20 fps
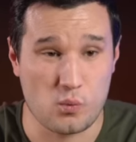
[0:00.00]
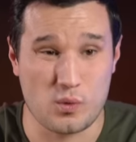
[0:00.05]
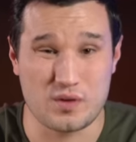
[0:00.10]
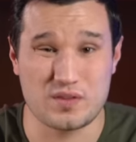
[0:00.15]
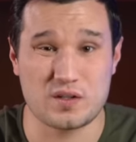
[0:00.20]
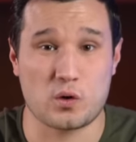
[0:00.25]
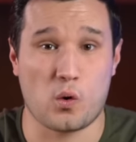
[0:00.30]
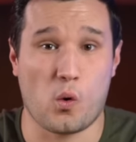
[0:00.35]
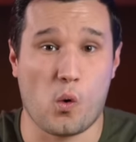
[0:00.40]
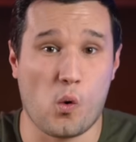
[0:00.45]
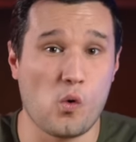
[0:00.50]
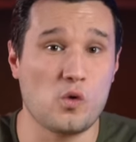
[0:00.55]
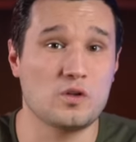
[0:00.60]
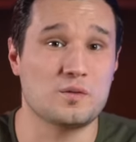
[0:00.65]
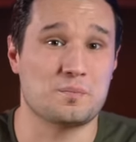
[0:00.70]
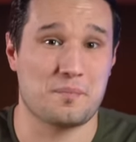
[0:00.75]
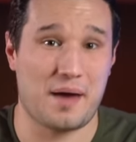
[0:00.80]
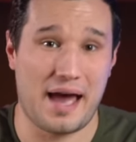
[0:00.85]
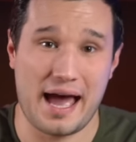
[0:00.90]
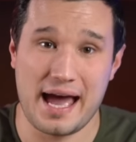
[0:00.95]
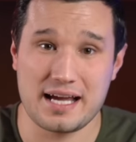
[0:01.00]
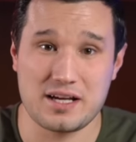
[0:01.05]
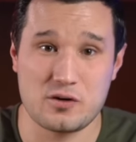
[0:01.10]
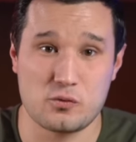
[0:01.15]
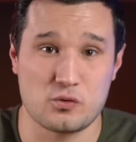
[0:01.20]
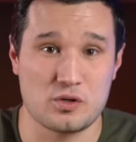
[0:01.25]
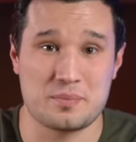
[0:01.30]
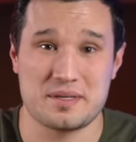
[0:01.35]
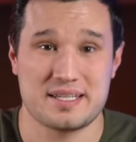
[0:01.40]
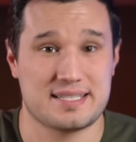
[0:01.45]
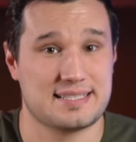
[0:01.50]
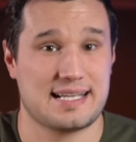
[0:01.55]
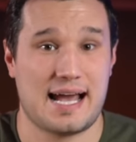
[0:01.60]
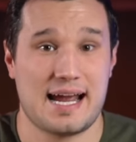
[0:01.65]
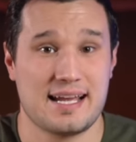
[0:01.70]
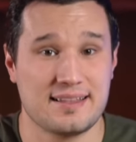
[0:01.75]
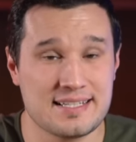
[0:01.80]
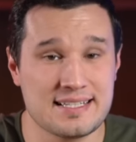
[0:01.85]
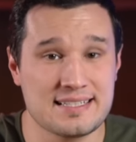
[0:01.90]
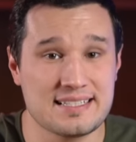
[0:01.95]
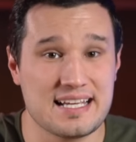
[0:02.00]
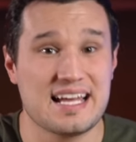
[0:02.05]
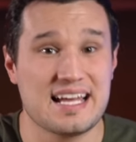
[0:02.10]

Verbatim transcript: when their old Mac would be silent,